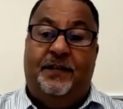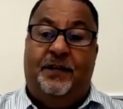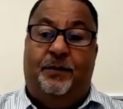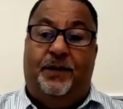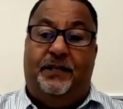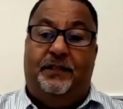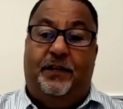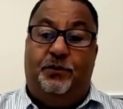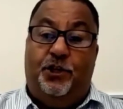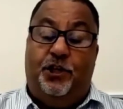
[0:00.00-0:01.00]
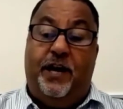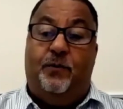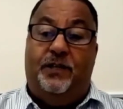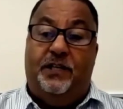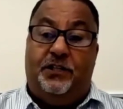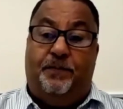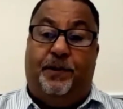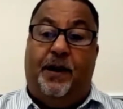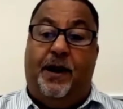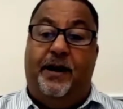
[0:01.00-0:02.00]
But check with the
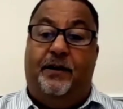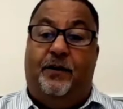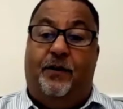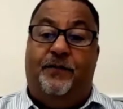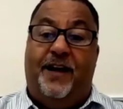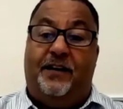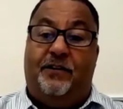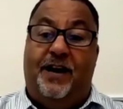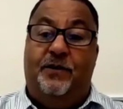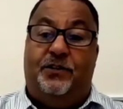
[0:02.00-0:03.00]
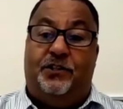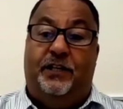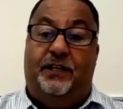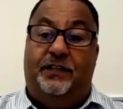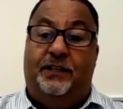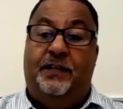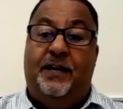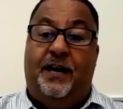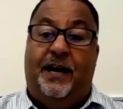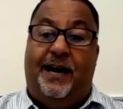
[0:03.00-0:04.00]
supplier of that grout sealant
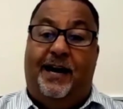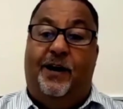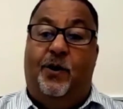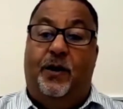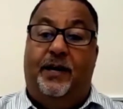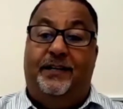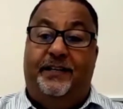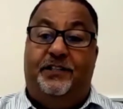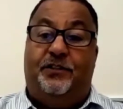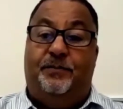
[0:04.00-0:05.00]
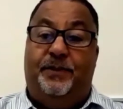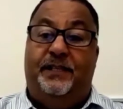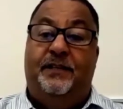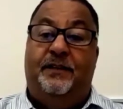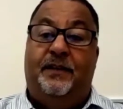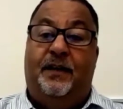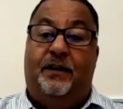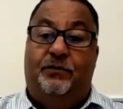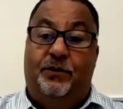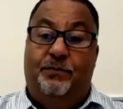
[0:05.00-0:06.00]
how it needs to be
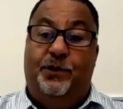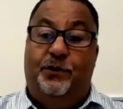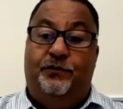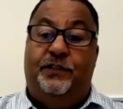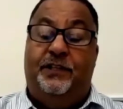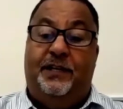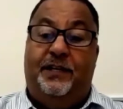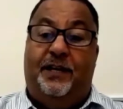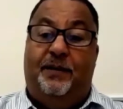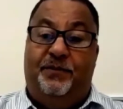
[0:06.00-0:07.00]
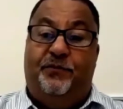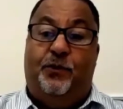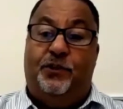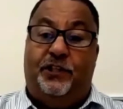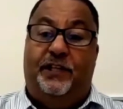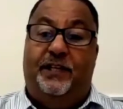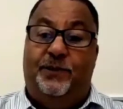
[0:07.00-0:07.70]
removed before sealing with the